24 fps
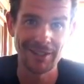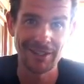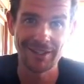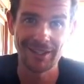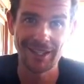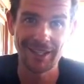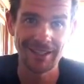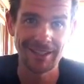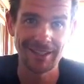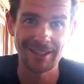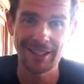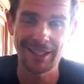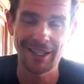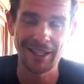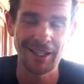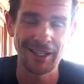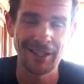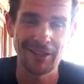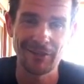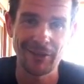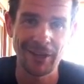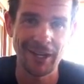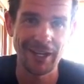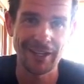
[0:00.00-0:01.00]
The
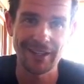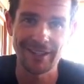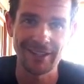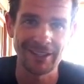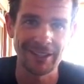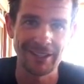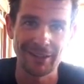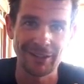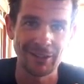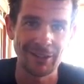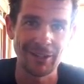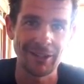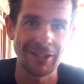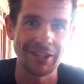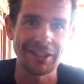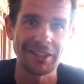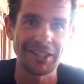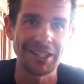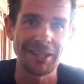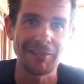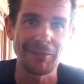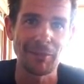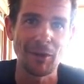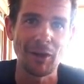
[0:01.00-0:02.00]
TCR Advanced is just a
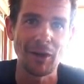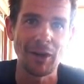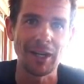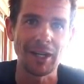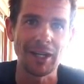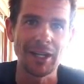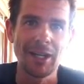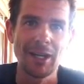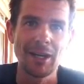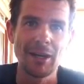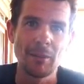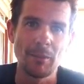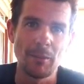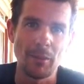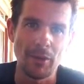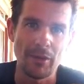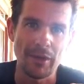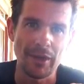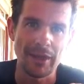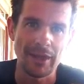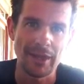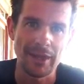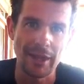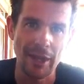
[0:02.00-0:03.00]
sick bike,
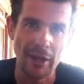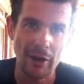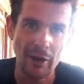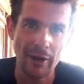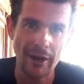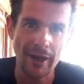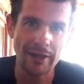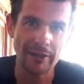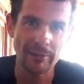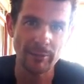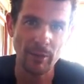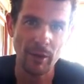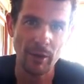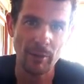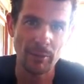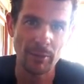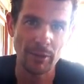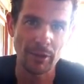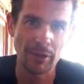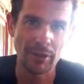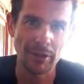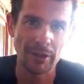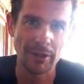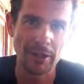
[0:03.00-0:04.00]
but they're not as
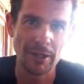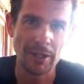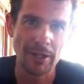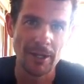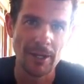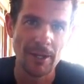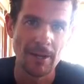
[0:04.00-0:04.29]
popular